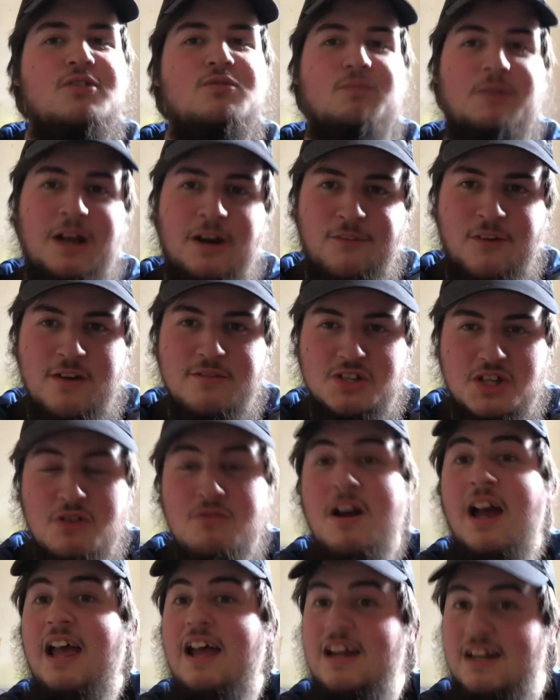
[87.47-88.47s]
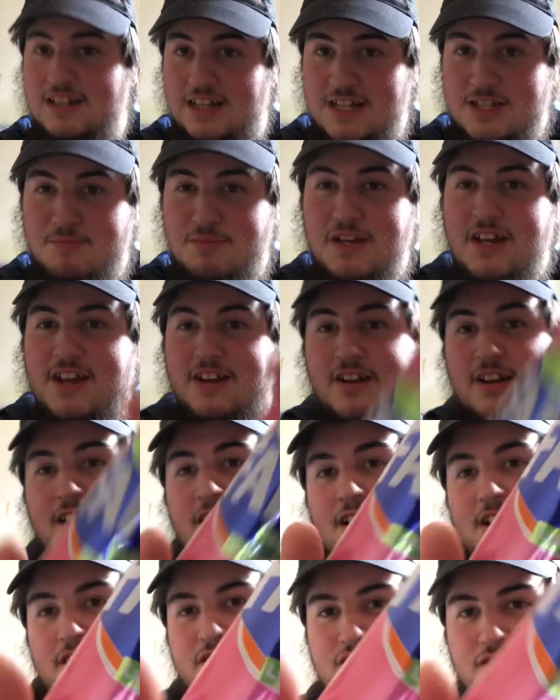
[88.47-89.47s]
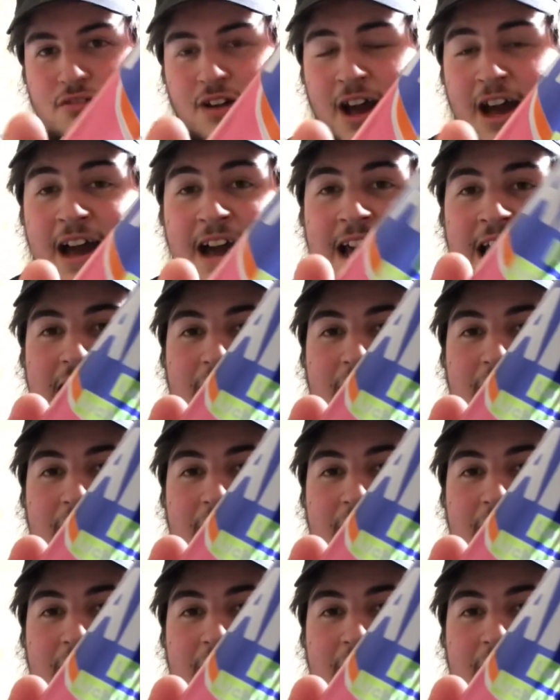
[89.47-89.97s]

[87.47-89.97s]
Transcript: without further ado, let's begin. So I